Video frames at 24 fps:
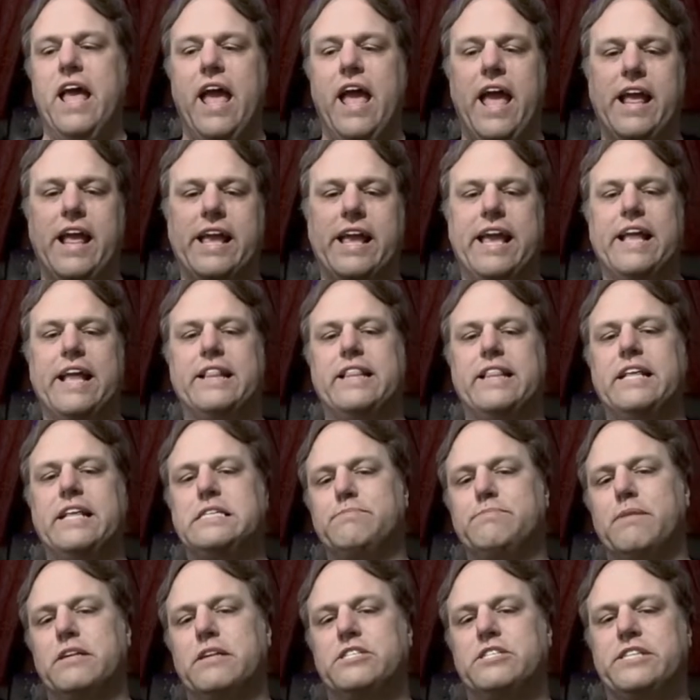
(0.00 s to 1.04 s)
and get
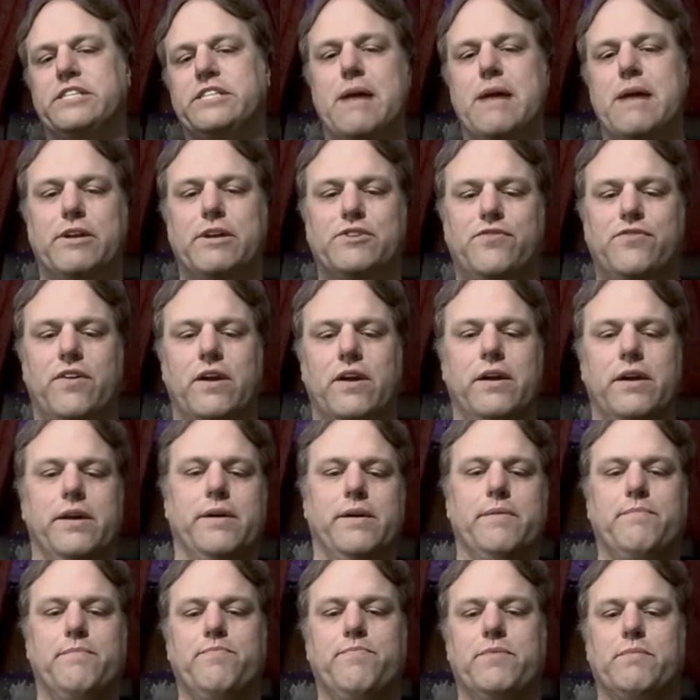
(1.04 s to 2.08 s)
this much damage for
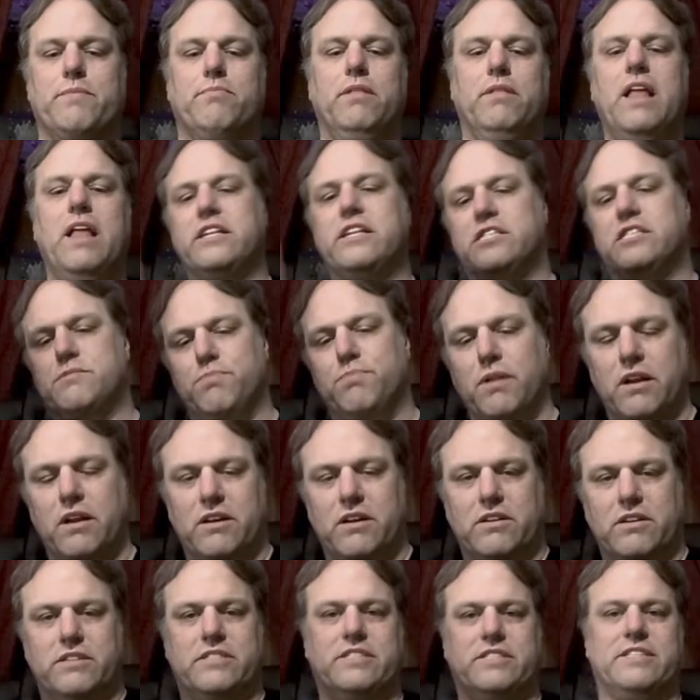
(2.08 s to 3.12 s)
him. Blood
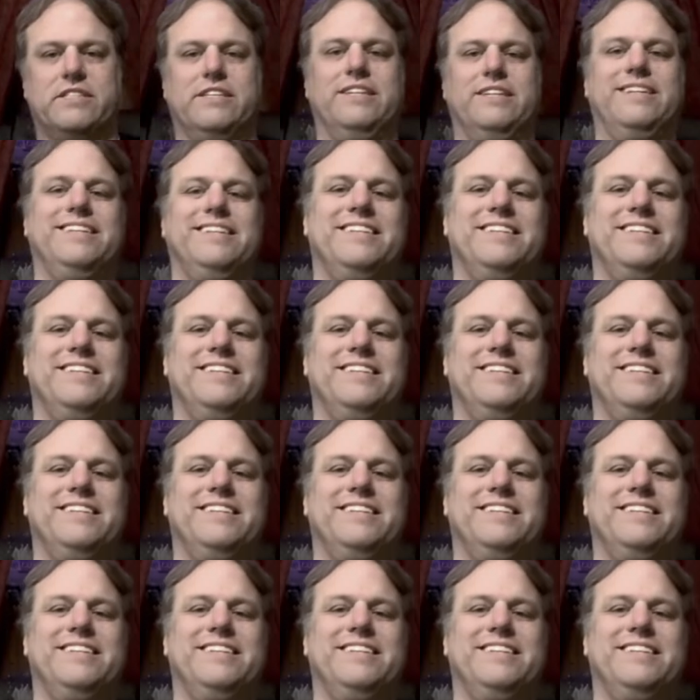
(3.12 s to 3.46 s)
splurts.